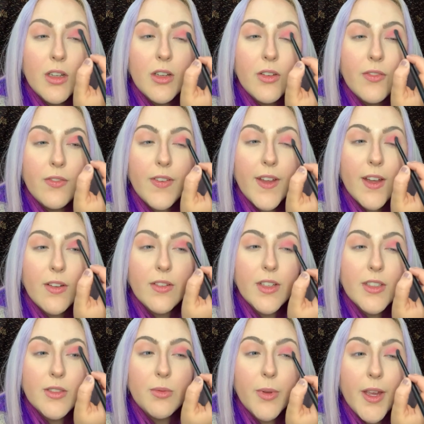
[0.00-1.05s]
found
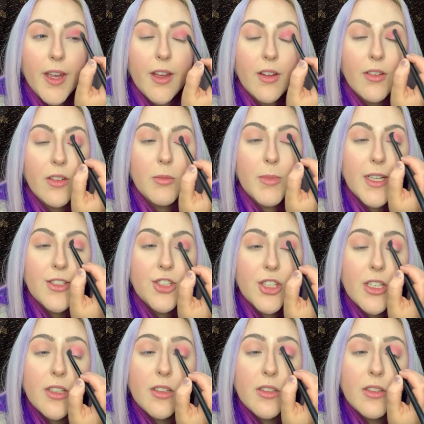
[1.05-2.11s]
its way onto my
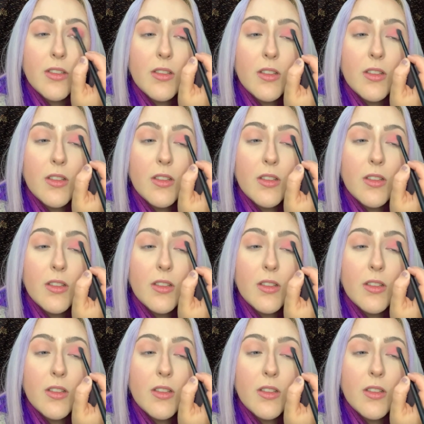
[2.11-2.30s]
cheeks.